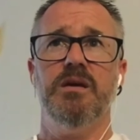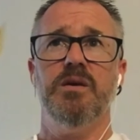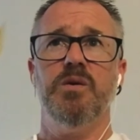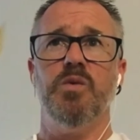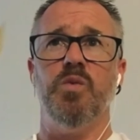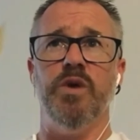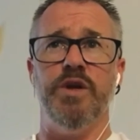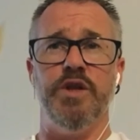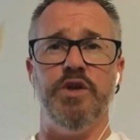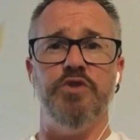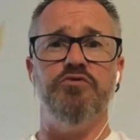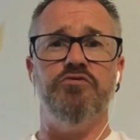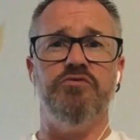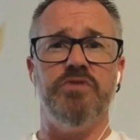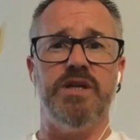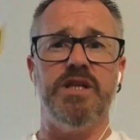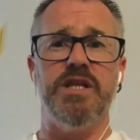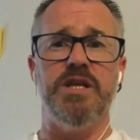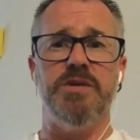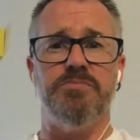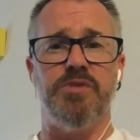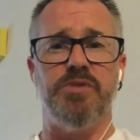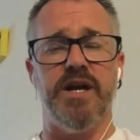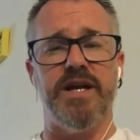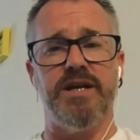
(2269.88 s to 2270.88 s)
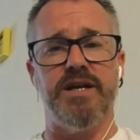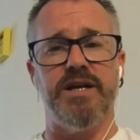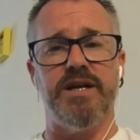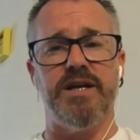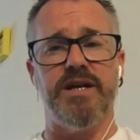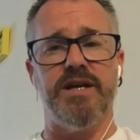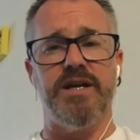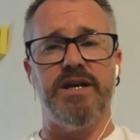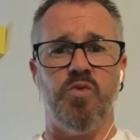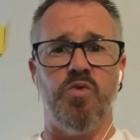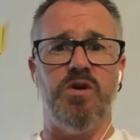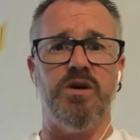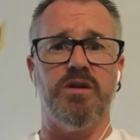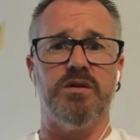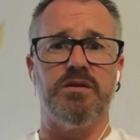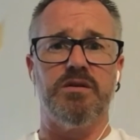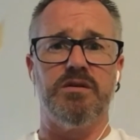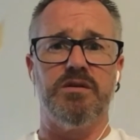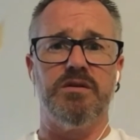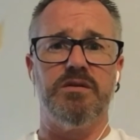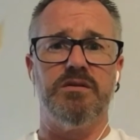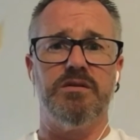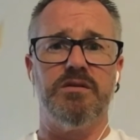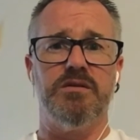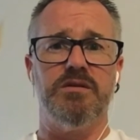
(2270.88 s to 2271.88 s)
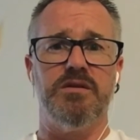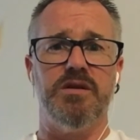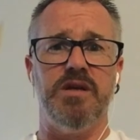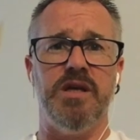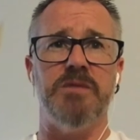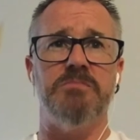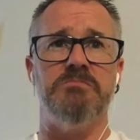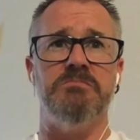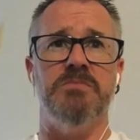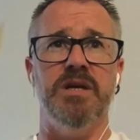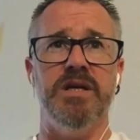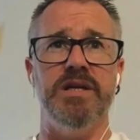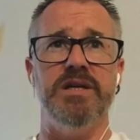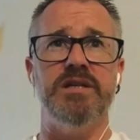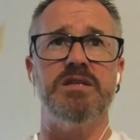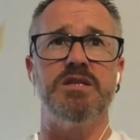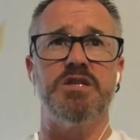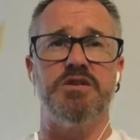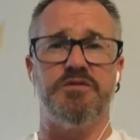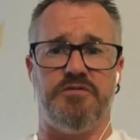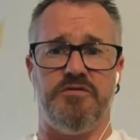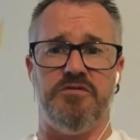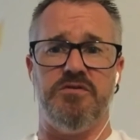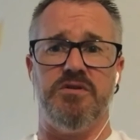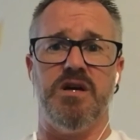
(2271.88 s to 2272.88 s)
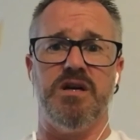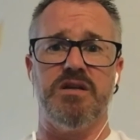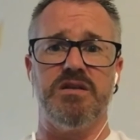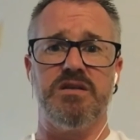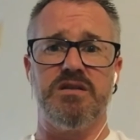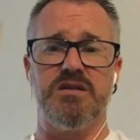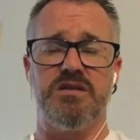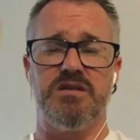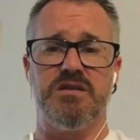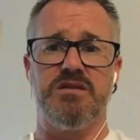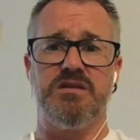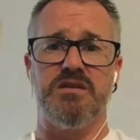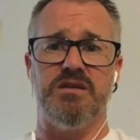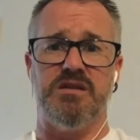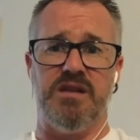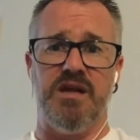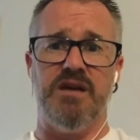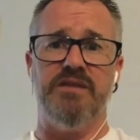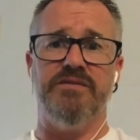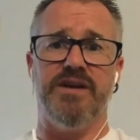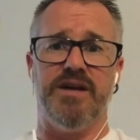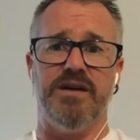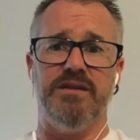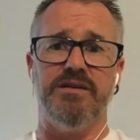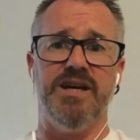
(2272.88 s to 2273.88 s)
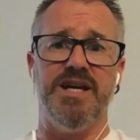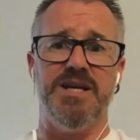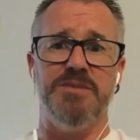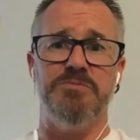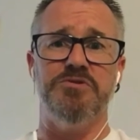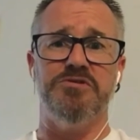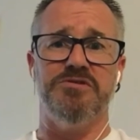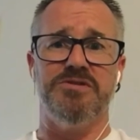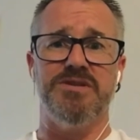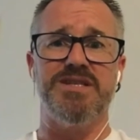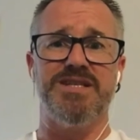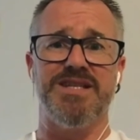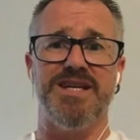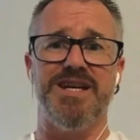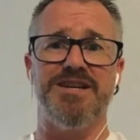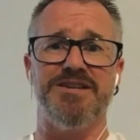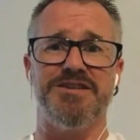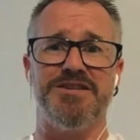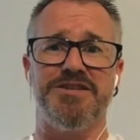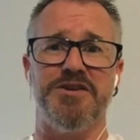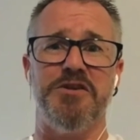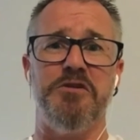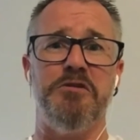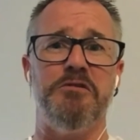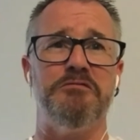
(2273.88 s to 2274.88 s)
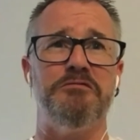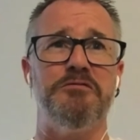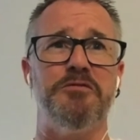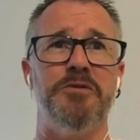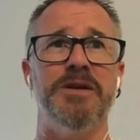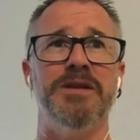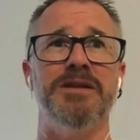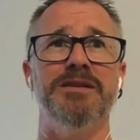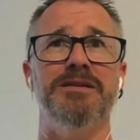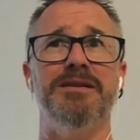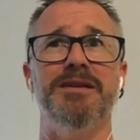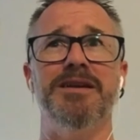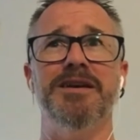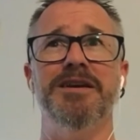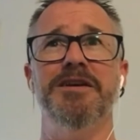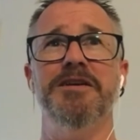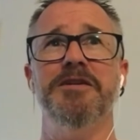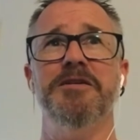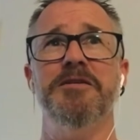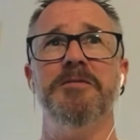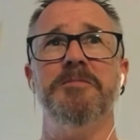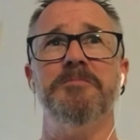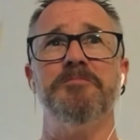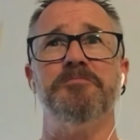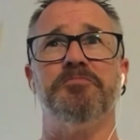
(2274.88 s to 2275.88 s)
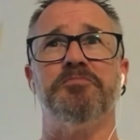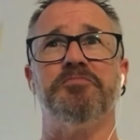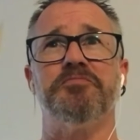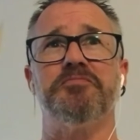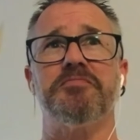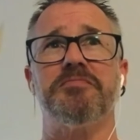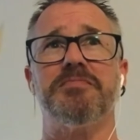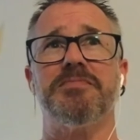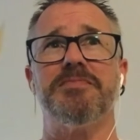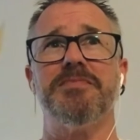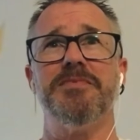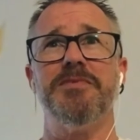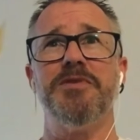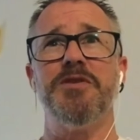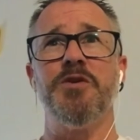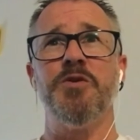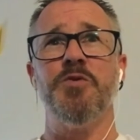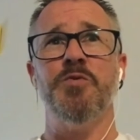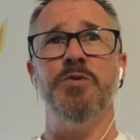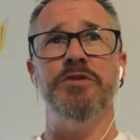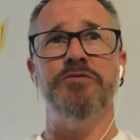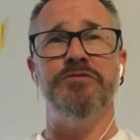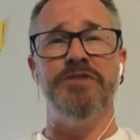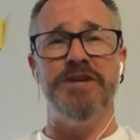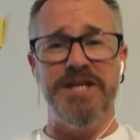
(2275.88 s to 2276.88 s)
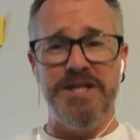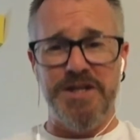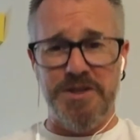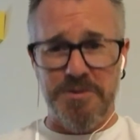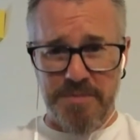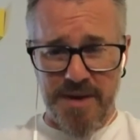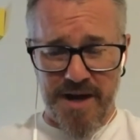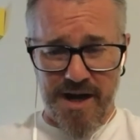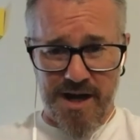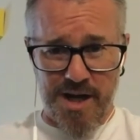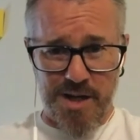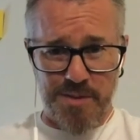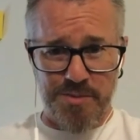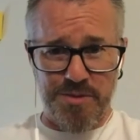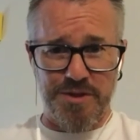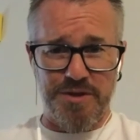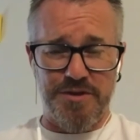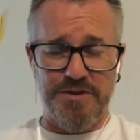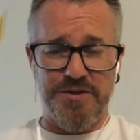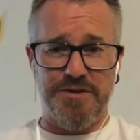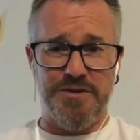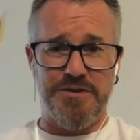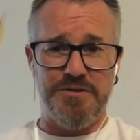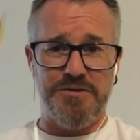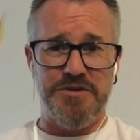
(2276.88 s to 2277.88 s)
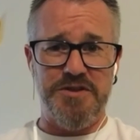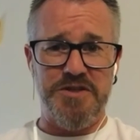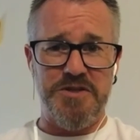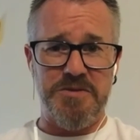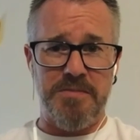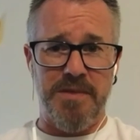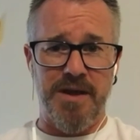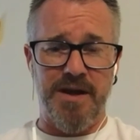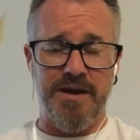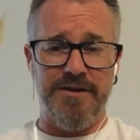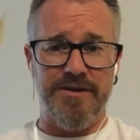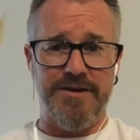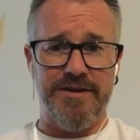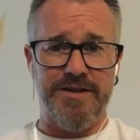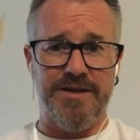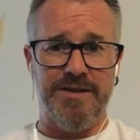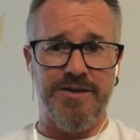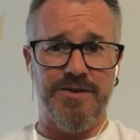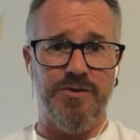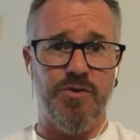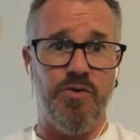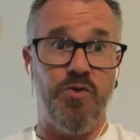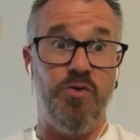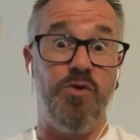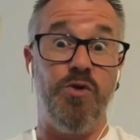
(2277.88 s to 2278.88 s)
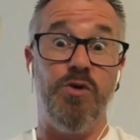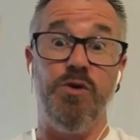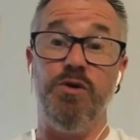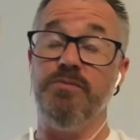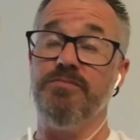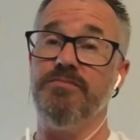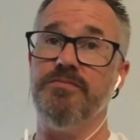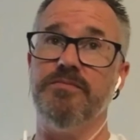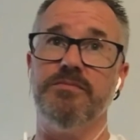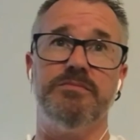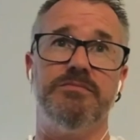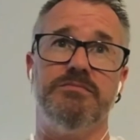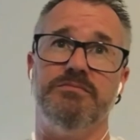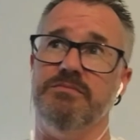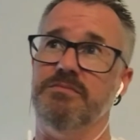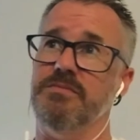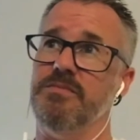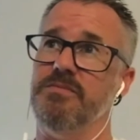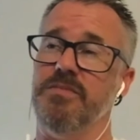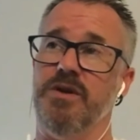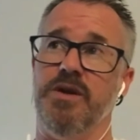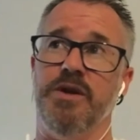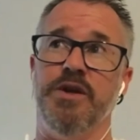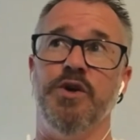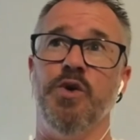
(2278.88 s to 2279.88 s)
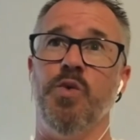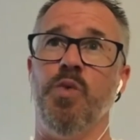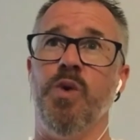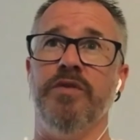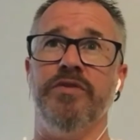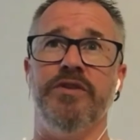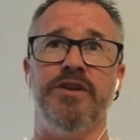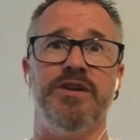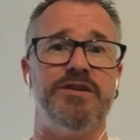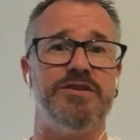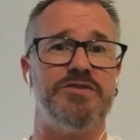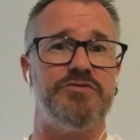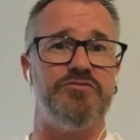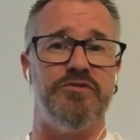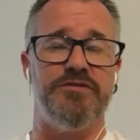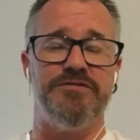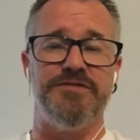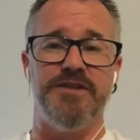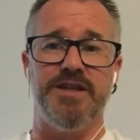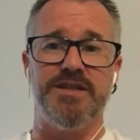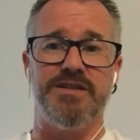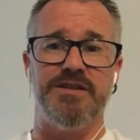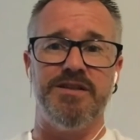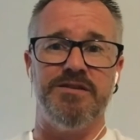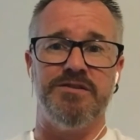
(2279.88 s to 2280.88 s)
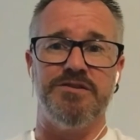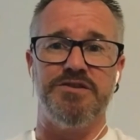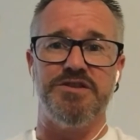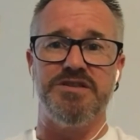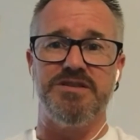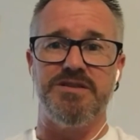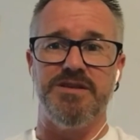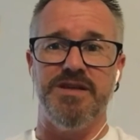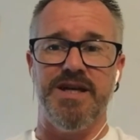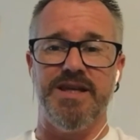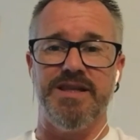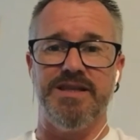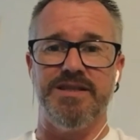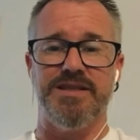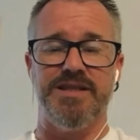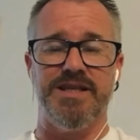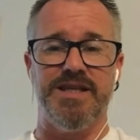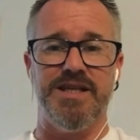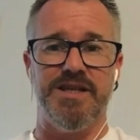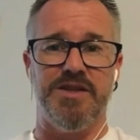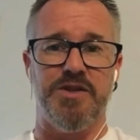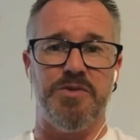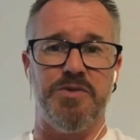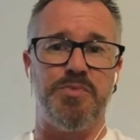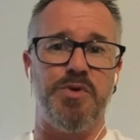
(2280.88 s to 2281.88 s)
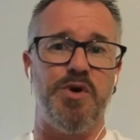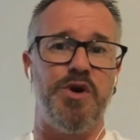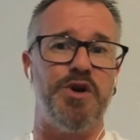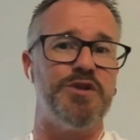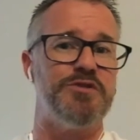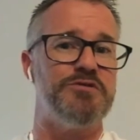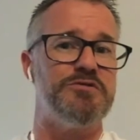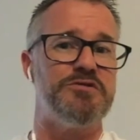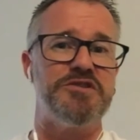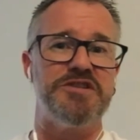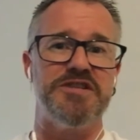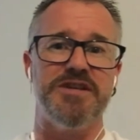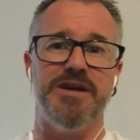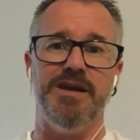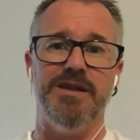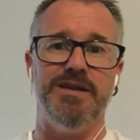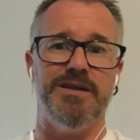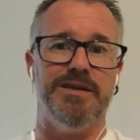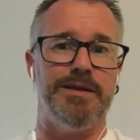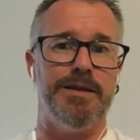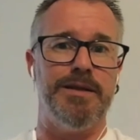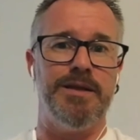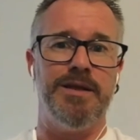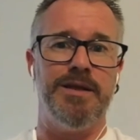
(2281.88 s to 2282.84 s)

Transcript: When you really break down what it means for us to love our neighbor as ourselves. When we read the parable of the Good Samaritan, or, you know, one that I was reflecting on just the other day, the prodigal son.